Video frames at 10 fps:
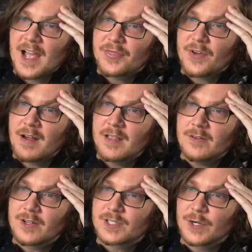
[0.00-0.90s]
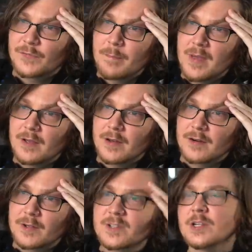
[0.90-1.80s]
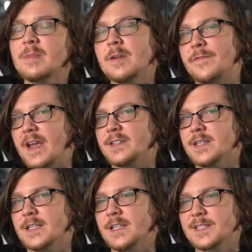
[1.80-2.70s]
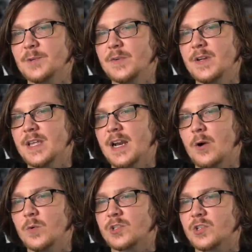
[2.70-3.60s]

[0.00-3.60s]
I thought he looked so familiar. There were so many faces in this movie that I was